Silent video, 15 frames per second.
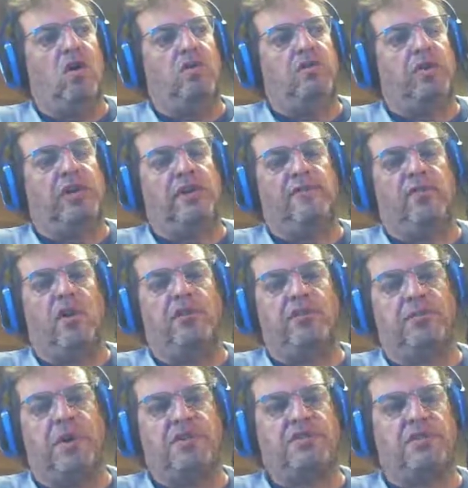During the fall
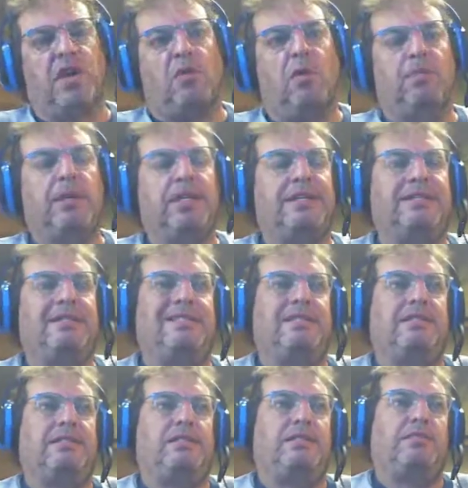semester I will be
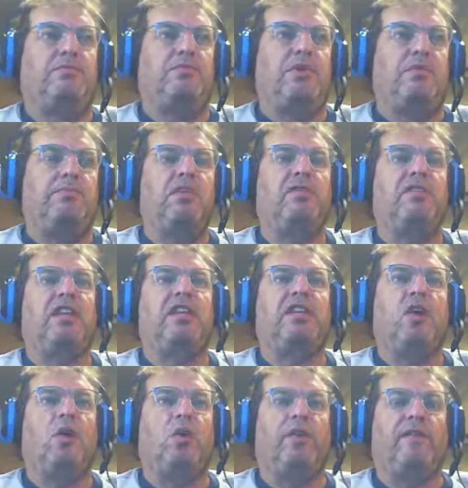removing
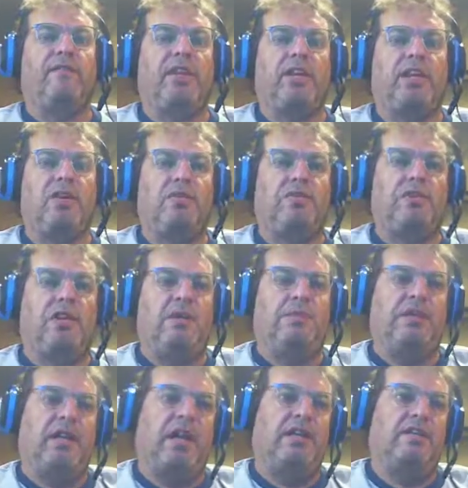the older videos to keep
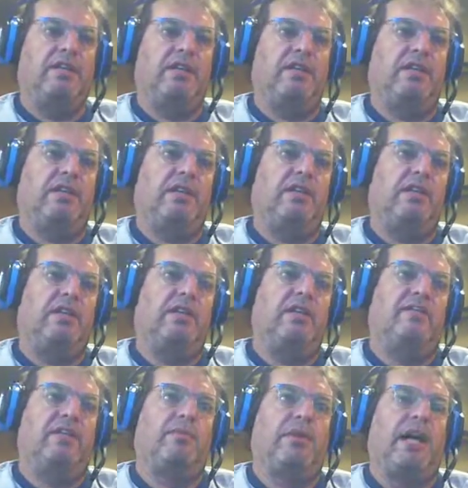the content in the
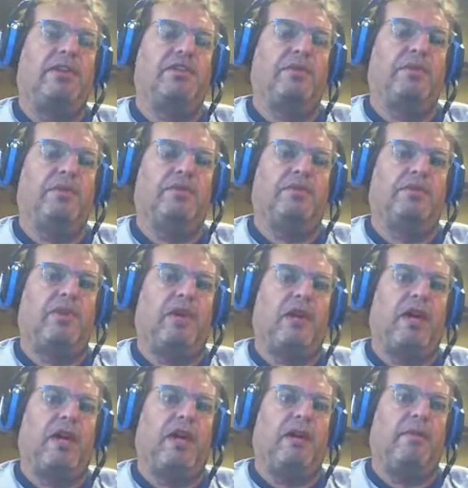different modules
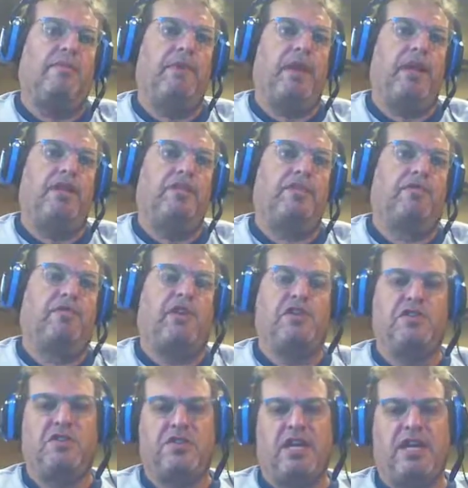as
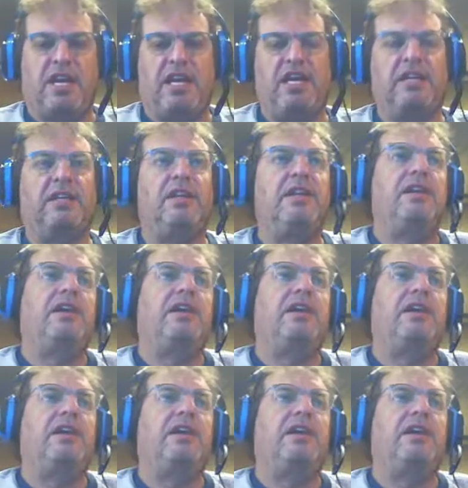fresh as I can.